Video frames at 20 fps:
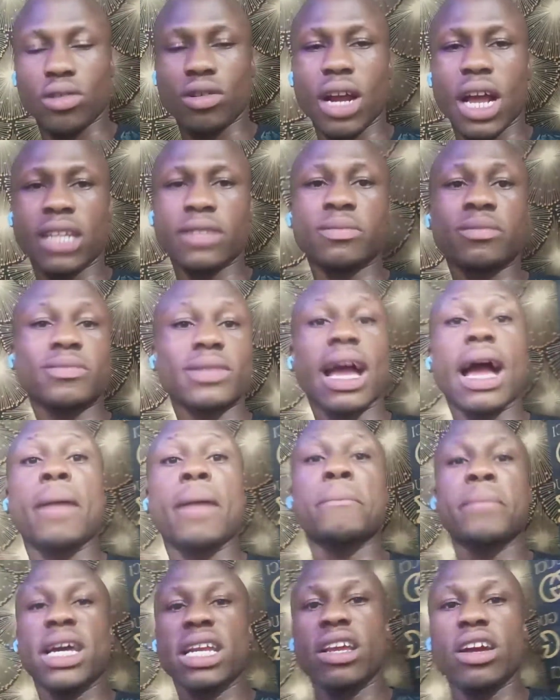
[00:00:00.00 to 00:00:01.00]
All right,
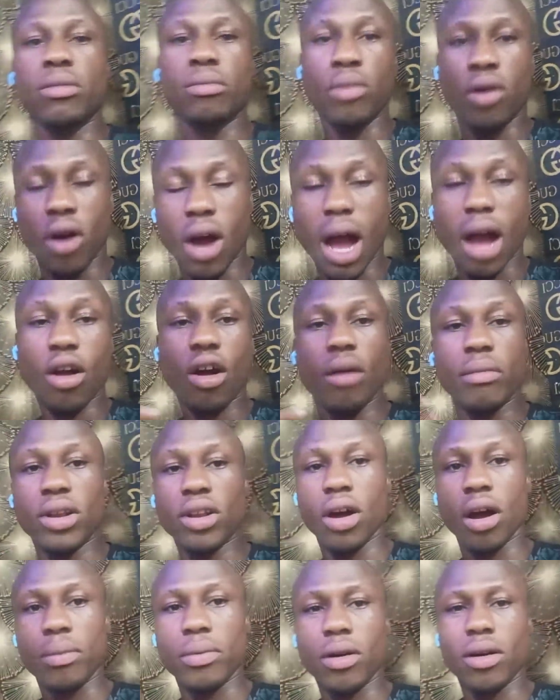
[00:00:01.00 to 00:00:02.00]
and many more are
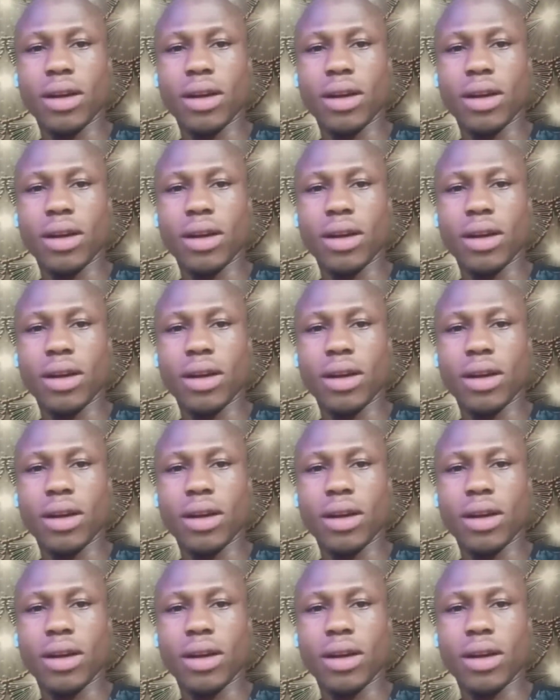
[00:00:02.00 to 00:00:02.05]
coming up.